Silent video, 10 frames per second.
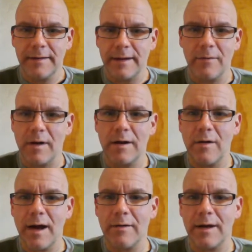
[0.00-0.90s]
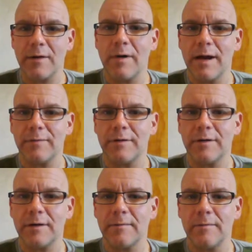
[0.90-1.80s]
I don't want to know how. I don't want to have
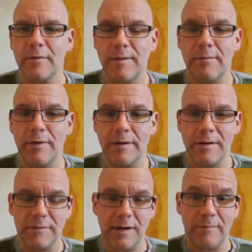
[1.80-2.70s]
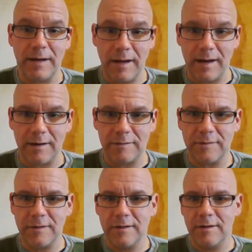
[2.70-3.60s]
to remember another set of
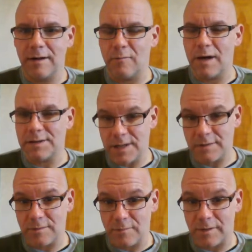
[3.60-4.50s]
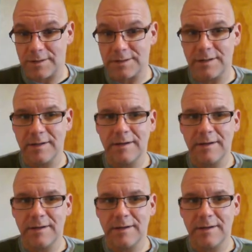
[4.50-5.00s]
mechanics on why this engine works.